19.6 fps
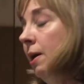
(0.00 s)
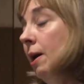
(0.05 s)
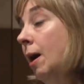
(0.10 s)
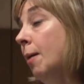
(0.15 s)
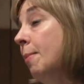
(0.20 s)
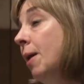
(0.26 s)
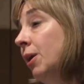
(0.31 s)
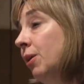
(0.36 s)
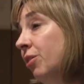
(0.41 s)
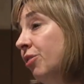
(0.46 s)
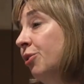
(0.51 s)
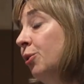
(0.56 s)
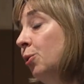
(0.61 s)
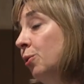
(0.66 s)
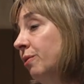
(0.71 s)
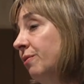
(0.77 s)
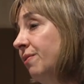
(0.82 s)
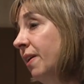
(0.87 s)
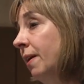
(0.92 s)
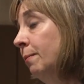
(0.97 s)
about a
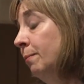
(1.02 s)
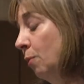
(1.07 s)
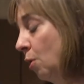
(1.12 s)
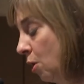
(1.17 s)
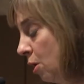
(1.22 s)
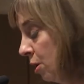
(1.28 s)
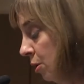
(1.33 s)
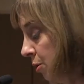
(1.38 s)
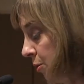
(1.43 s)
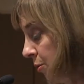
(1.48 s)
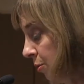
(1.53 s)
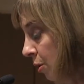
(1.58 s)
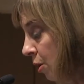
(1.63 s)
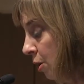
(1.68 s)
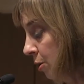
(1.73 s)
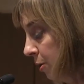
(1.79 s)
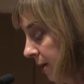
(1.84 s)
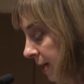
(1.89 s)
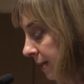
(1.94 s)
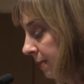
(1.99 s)
third of them are,
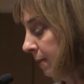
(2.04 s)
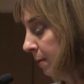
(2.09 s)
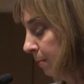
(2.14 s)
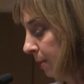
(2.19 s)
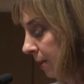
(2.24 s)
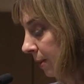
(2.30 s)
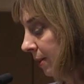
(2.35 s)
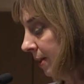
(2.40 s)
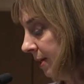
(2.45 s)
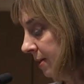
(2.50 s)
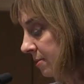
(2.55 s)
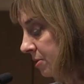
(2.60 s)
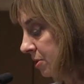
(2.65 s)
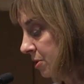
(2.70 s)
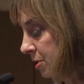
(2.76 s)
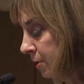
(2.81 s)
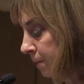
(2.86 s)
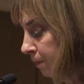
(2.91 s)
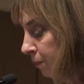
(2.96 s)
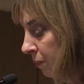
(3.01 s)
are in the Middle
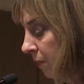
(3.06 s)
East.